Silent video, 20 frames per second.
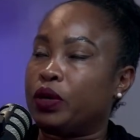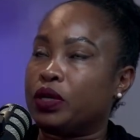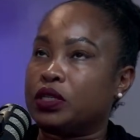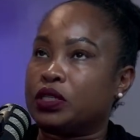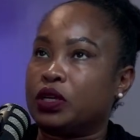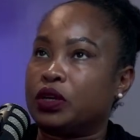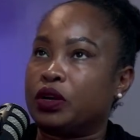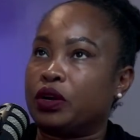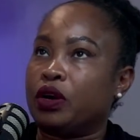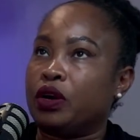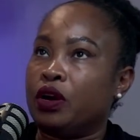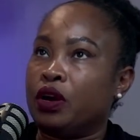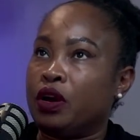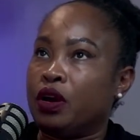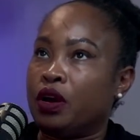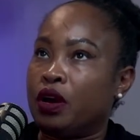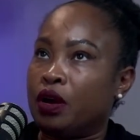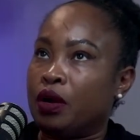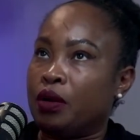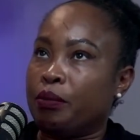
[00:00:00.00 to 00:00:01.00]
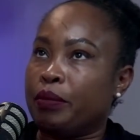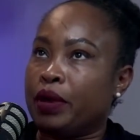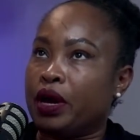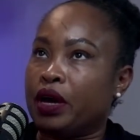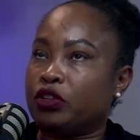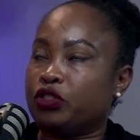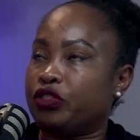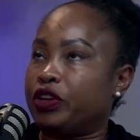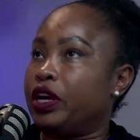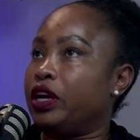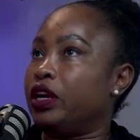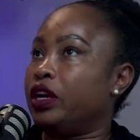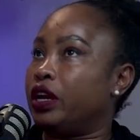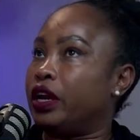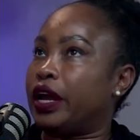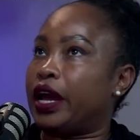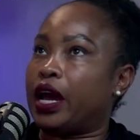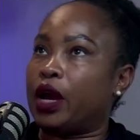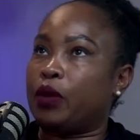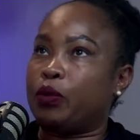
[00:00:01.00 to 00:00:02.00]
So my trainer and
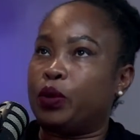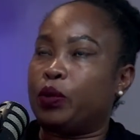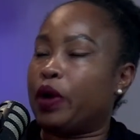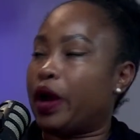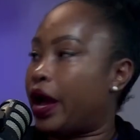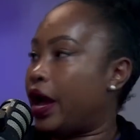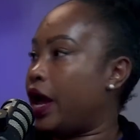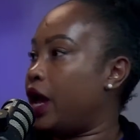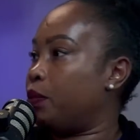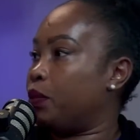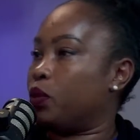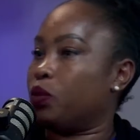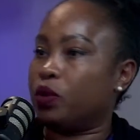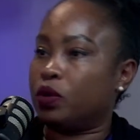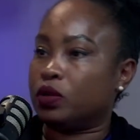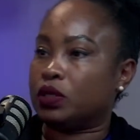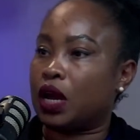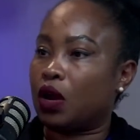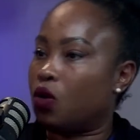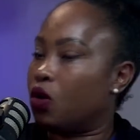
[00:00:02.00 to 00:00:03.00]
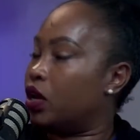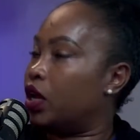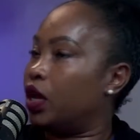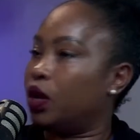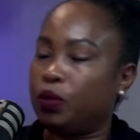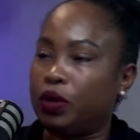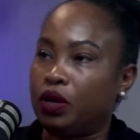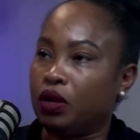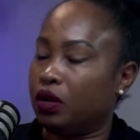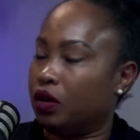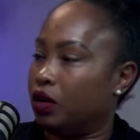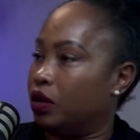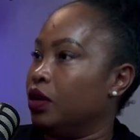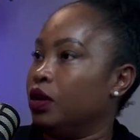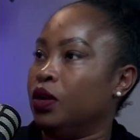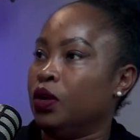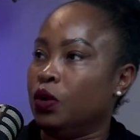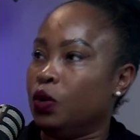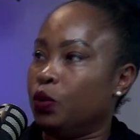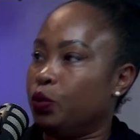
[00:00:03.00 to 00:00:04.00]
I, we were hyping. We was like, okay, we gonna
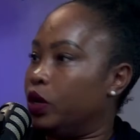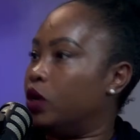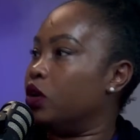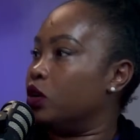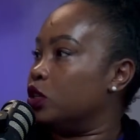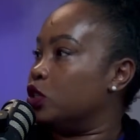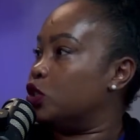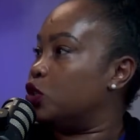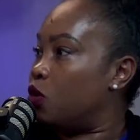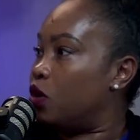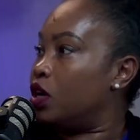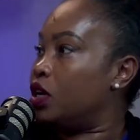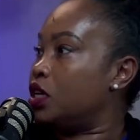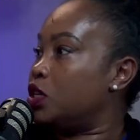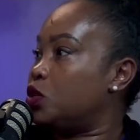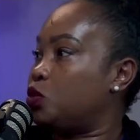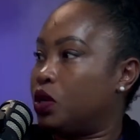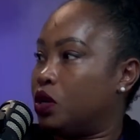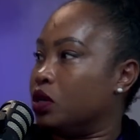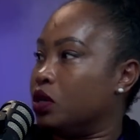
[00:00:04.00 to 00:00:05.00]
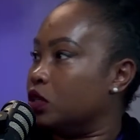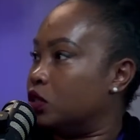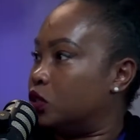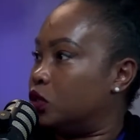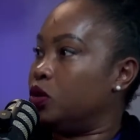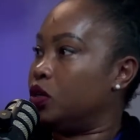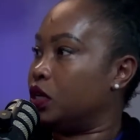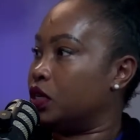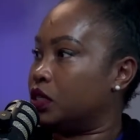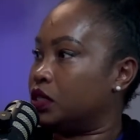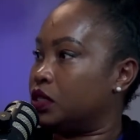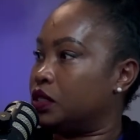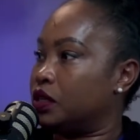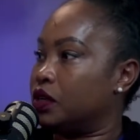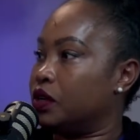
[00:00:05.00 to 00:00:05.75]
join this. We gonna do this.